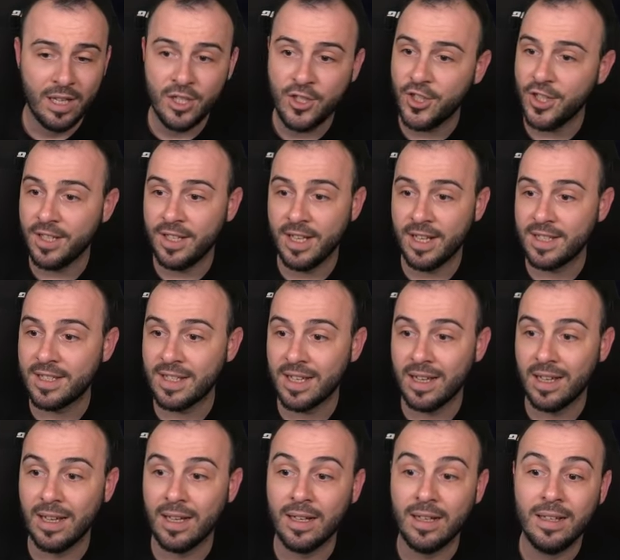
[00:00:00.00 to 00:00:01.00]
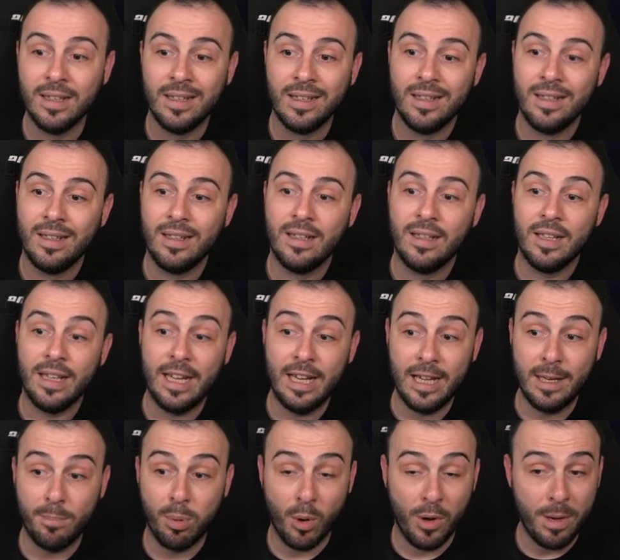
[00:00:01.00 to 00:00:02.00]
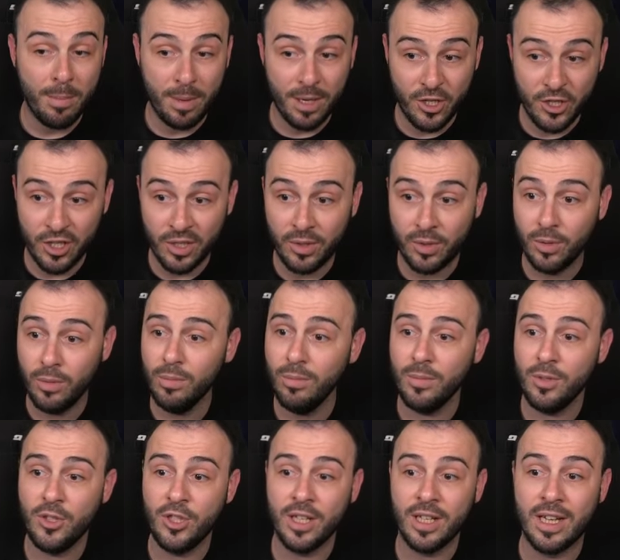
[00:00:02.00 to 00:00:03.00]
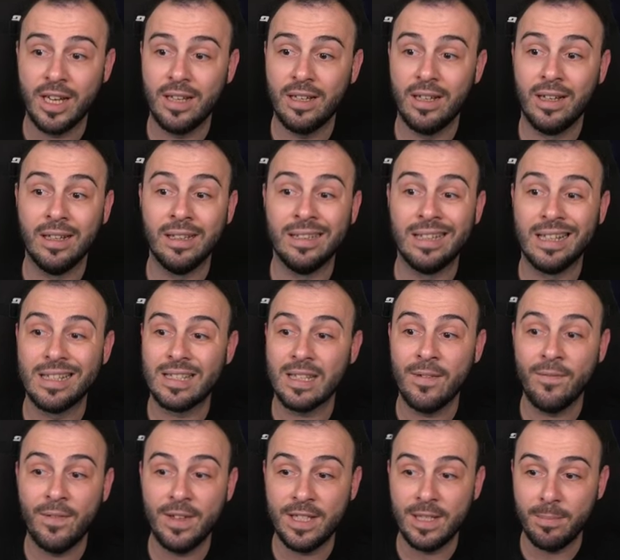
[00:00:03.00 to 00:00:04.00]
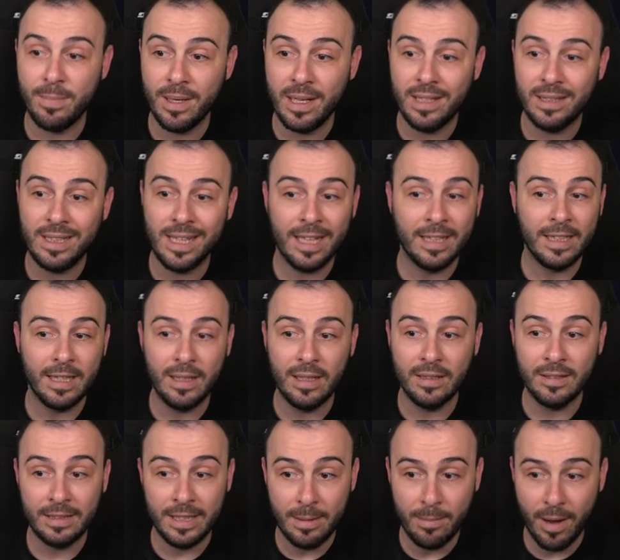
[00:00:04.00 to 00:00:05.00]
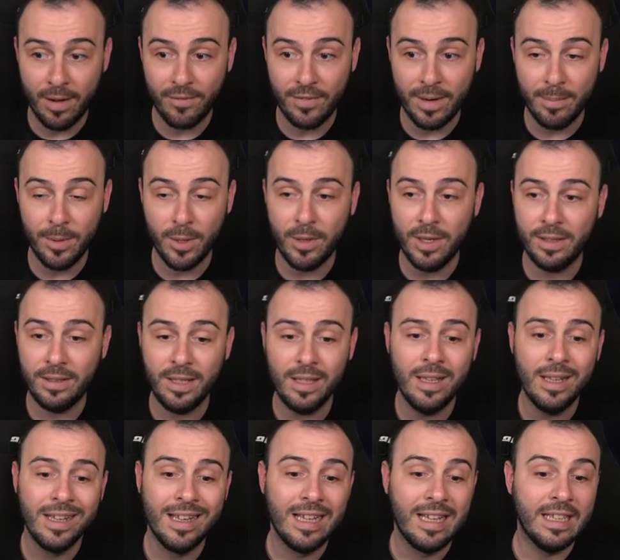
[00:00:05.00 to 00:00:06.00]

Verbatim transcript: She does a uh, healing prohibition too. She uh, does invisibility and de debuff immunity.